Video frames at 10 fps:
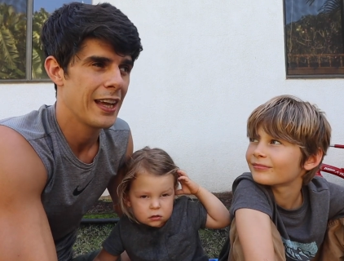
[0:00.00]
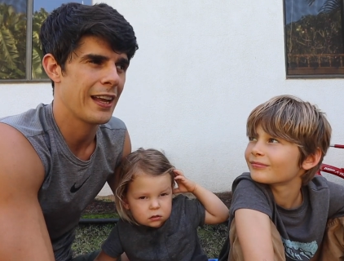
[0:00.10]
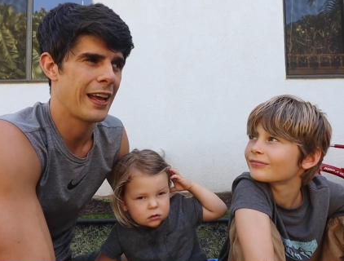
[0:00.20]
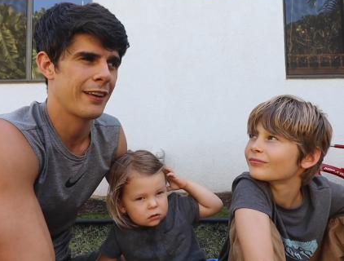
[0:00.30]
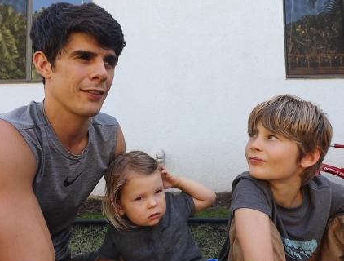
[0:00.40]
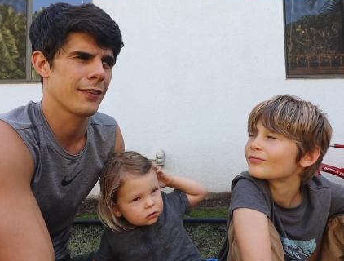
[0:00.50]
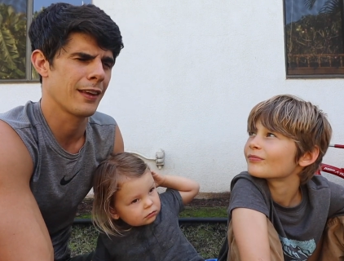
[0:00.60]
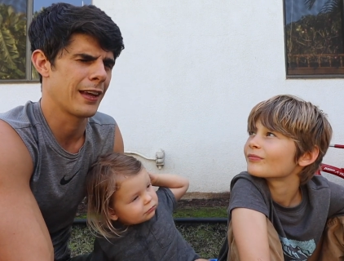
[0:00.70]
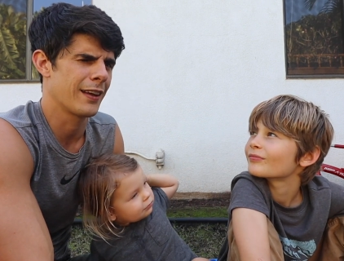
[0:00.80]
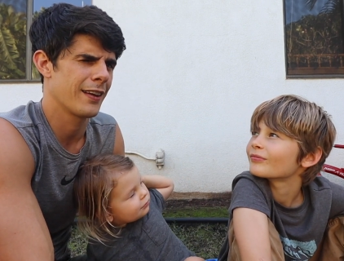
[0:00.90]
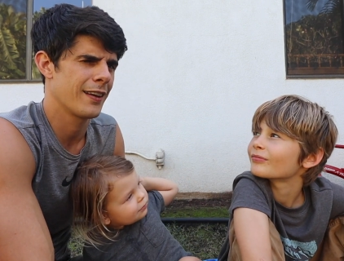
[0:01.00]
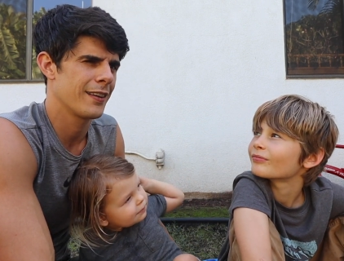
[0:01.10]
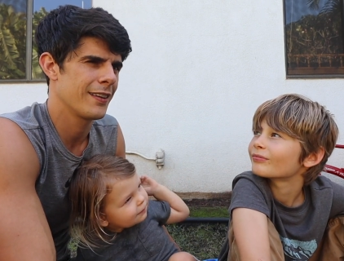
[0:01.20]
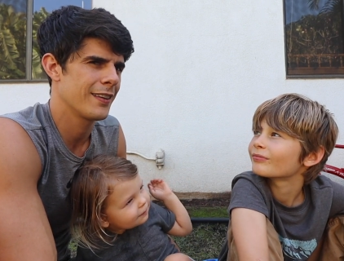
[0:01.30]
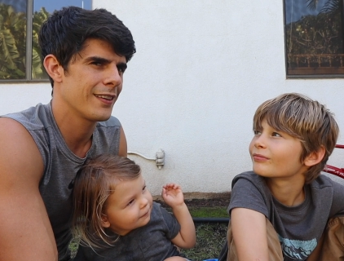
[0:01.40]
Speaker 1: And Axel's like,
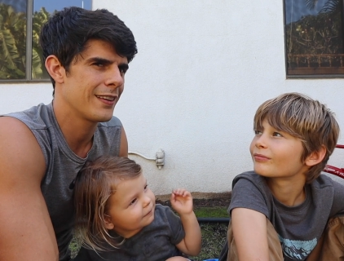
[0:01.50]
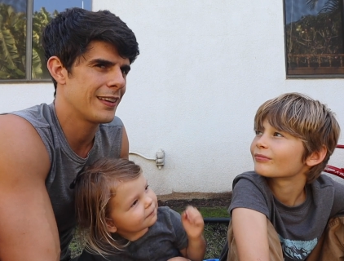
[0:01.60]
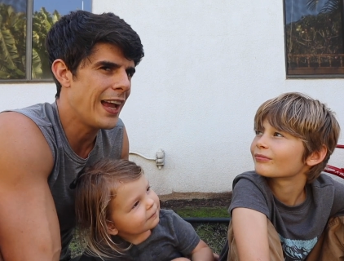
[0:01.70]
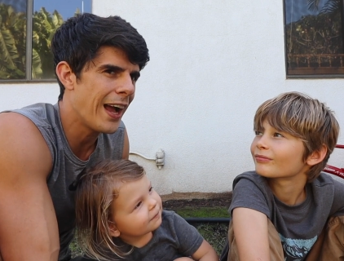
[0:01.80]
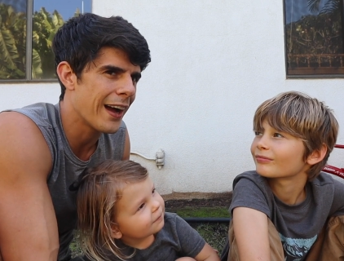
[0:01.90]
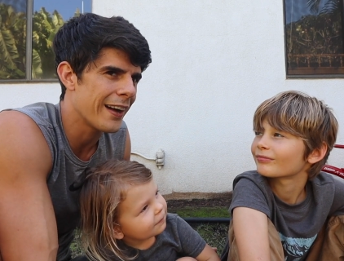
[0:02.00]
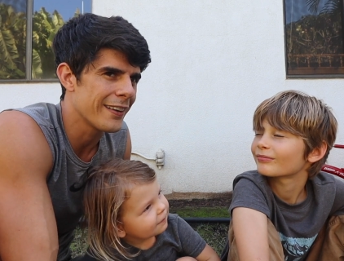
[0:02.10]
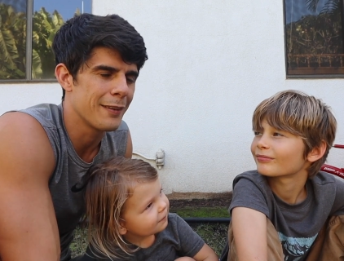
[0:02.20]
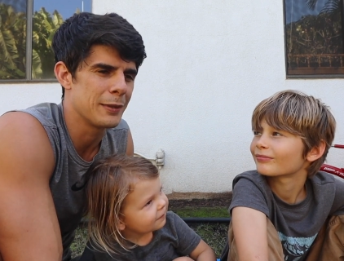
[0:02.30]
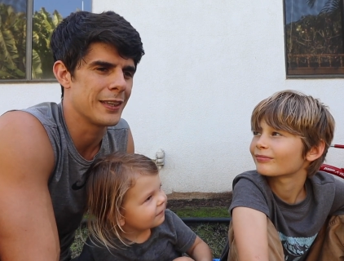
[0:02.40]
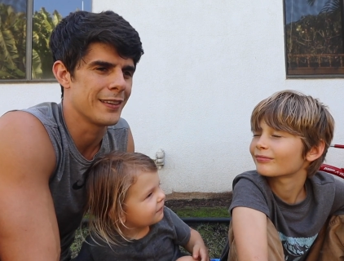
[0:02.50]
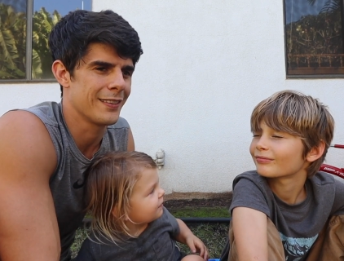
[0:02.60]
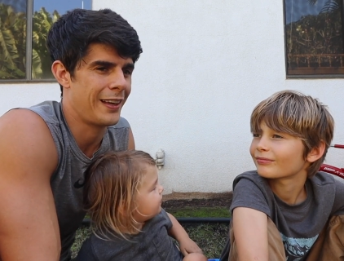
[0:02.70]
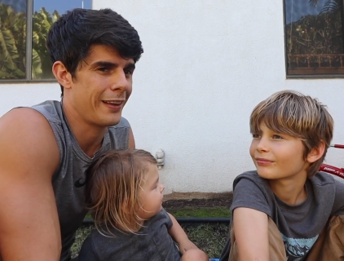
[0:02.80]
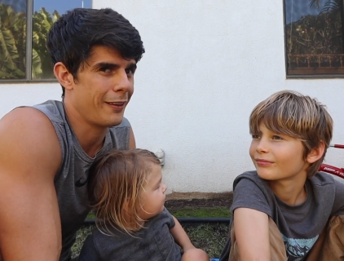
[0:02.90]
"Yeah, I
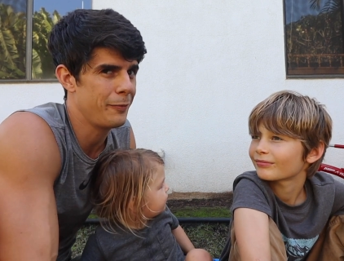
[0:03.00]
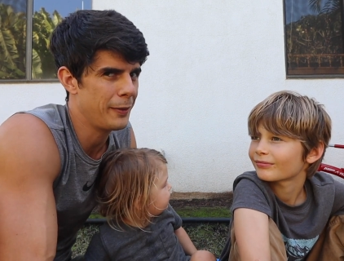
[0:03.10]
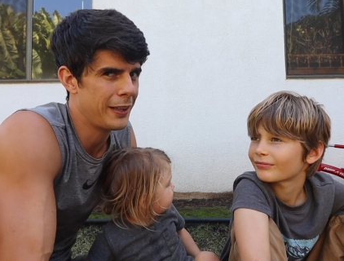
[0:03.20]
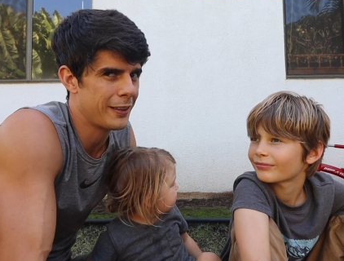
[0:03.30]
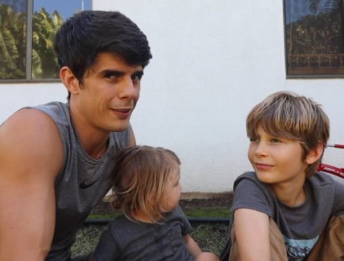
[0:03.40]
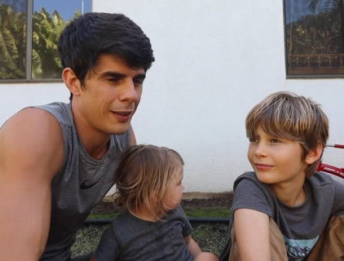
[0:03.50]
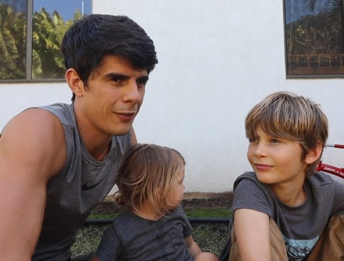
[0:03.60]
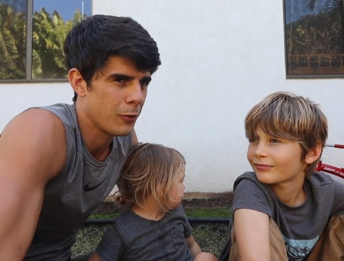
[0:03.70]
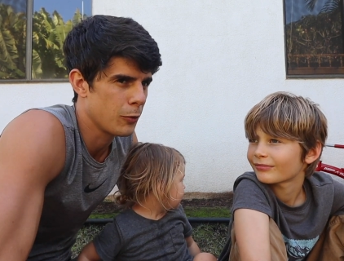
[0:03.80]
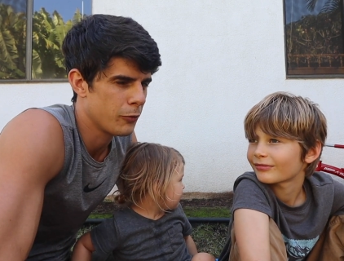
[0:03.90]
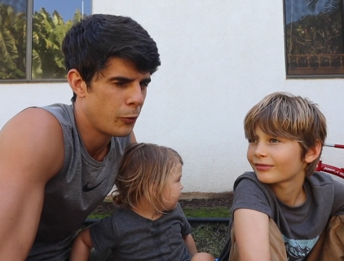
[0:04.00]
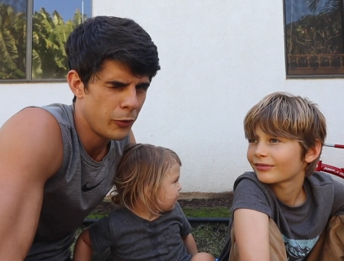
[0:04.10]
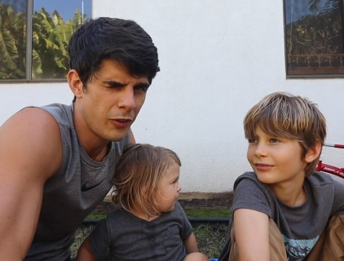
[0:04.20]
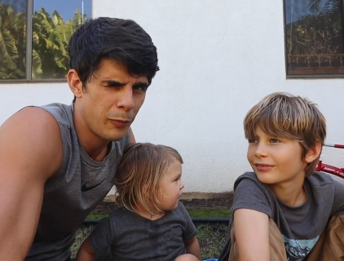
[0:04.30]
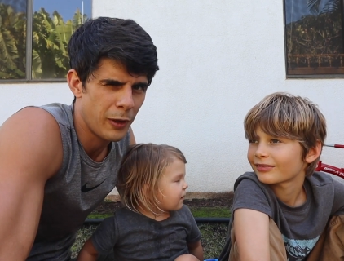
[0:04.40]
mean, I love playing Catan, so of
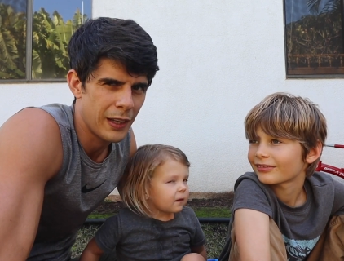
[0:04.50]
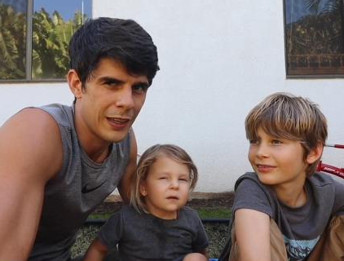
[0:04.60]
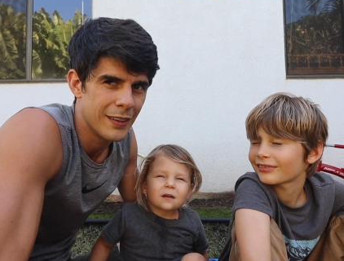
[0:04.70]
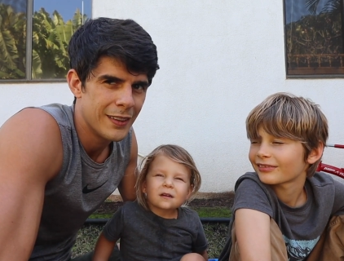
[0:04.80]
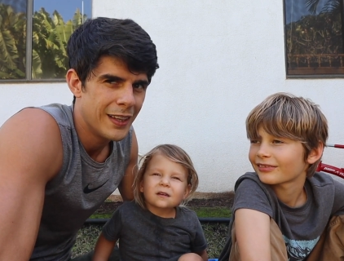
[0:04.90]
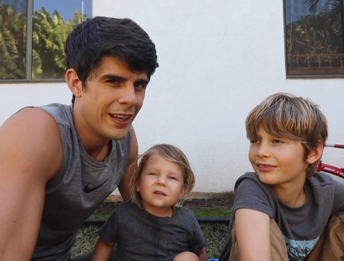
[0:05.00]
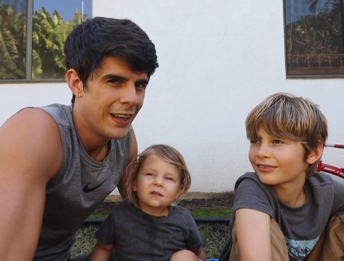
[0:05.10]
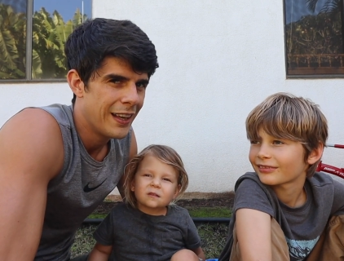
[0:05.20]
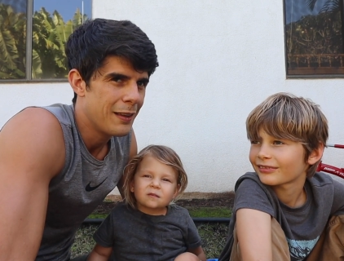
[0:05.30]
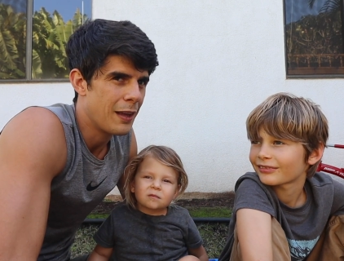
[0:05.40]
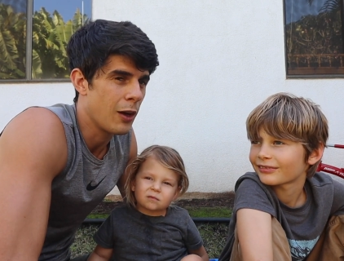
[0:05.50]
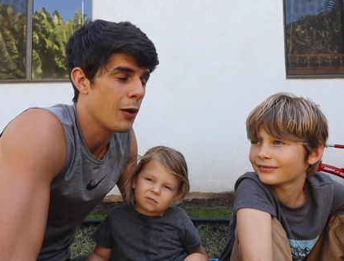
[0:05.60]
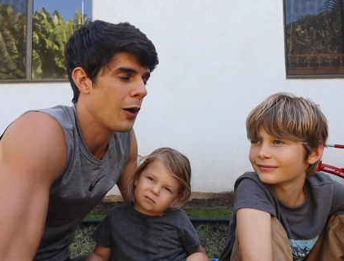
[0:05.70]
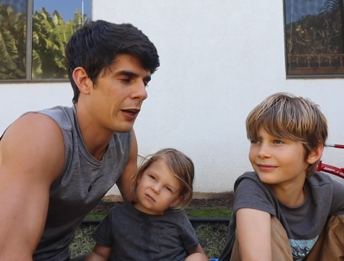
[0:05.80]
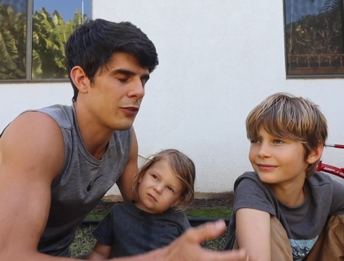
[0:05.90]
course I'm ready."
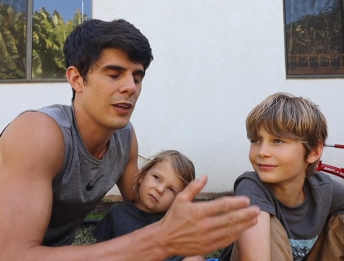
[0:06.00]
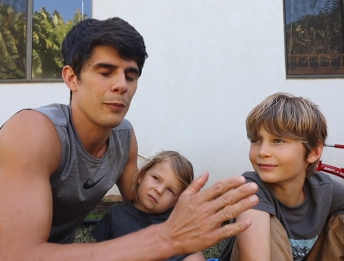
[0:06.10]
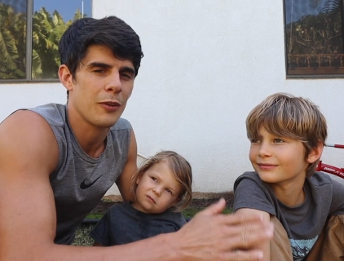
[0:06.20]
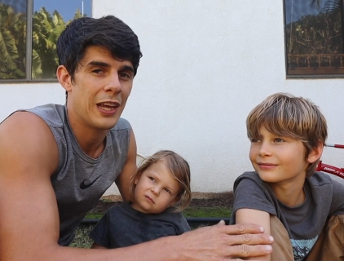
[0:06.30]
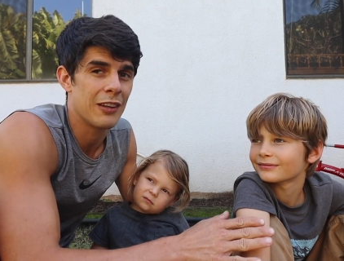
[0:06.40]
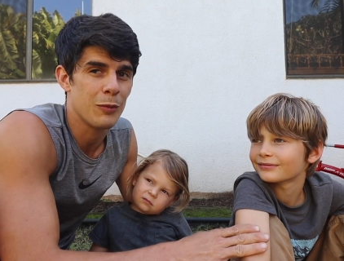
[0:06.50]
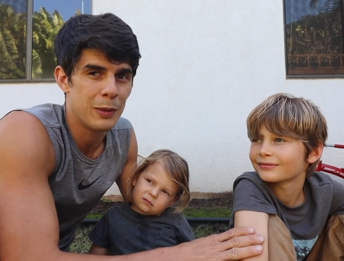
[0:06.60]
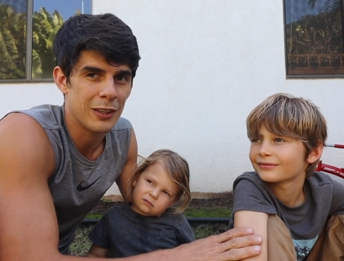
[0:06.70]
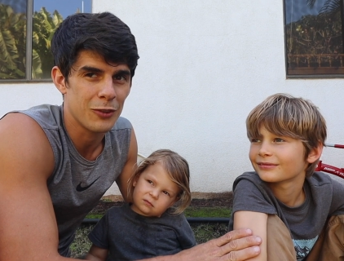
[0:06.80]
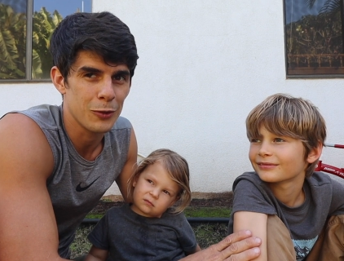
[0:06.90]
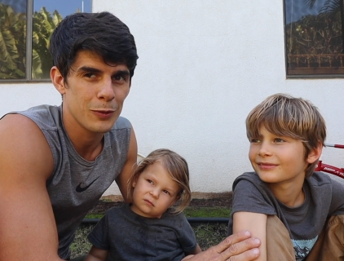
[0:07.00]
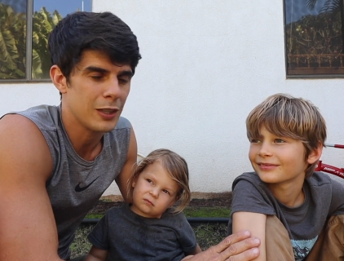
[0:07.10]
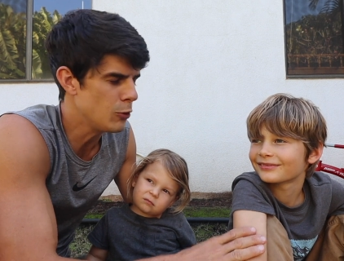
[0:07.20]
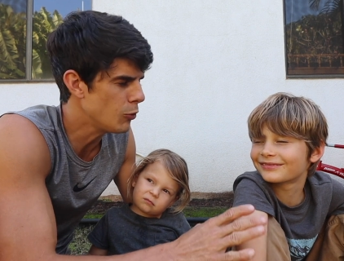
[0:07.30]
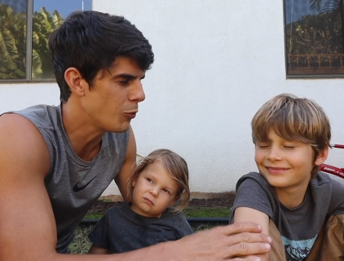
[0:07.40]
Uh, actually, I'm sorry, Agent Pikachu. Can you